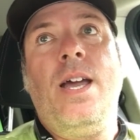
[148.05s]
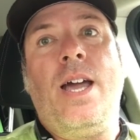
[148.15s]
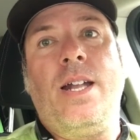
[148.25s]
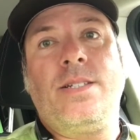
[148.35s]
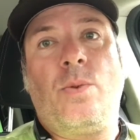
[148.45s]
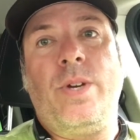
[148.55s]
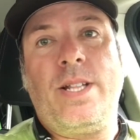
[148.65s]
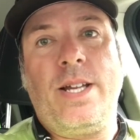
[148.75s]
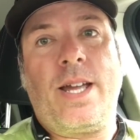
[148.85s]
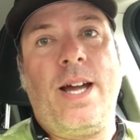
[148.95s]
And he's a
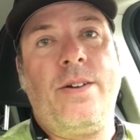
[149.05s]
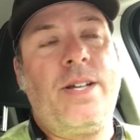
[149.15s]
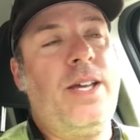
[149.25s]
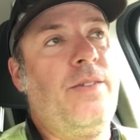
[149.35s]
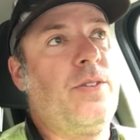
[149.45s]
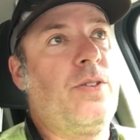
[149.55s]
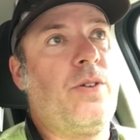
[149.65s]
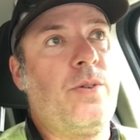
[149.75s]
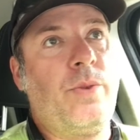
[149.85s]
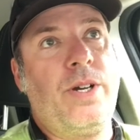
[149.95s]
weekly account, even
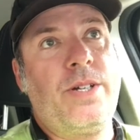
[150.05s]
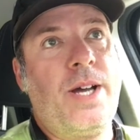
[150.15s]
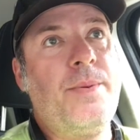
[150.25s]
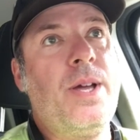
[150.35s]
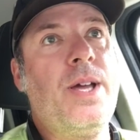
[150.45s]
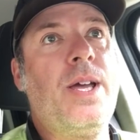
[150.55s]
during the wintertime.